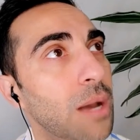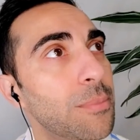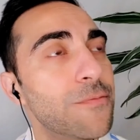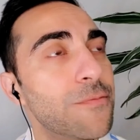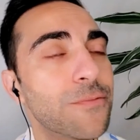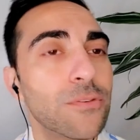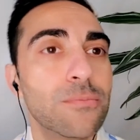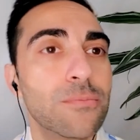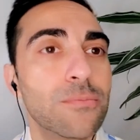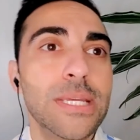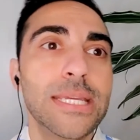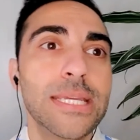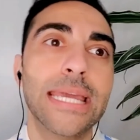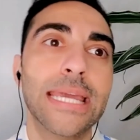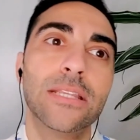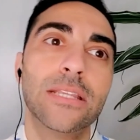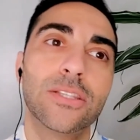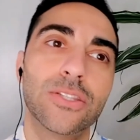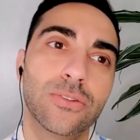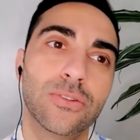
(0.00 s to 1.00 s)
For me,
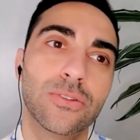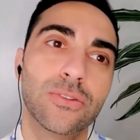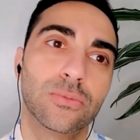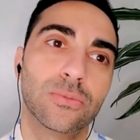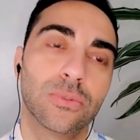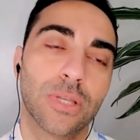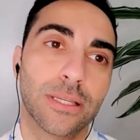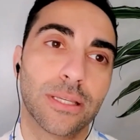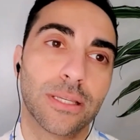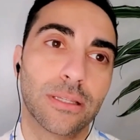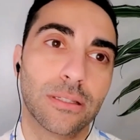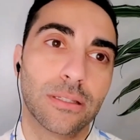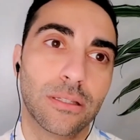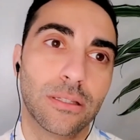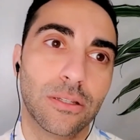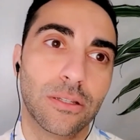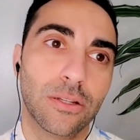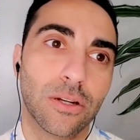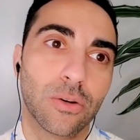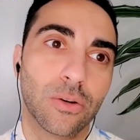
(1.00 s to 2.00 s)
getting to
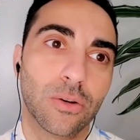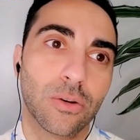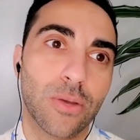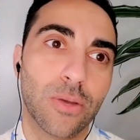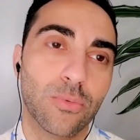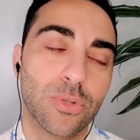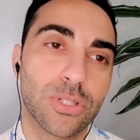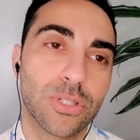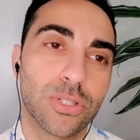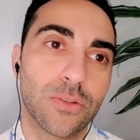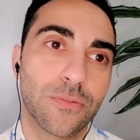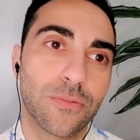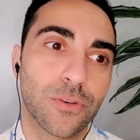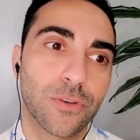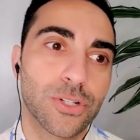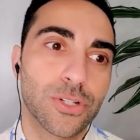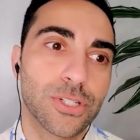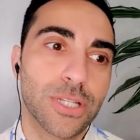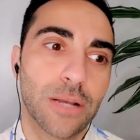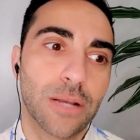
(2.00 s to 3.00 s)
it was the
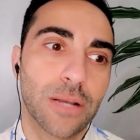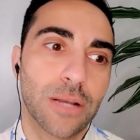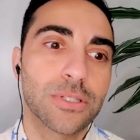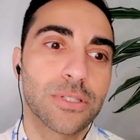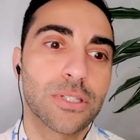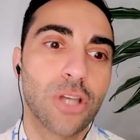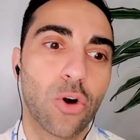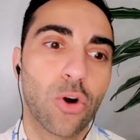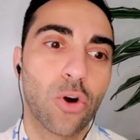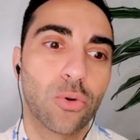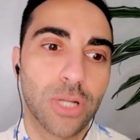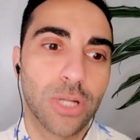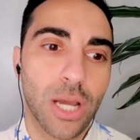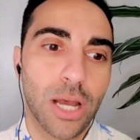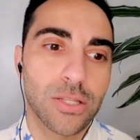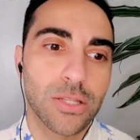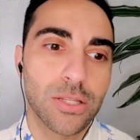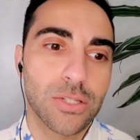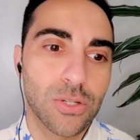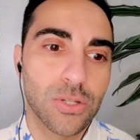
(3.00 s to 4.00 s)
first time Stone
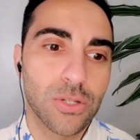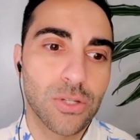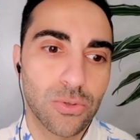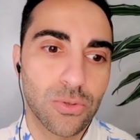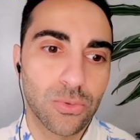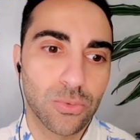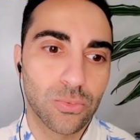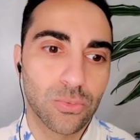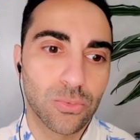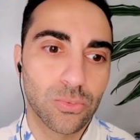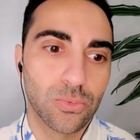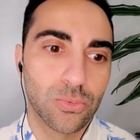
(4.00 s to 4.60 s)
got to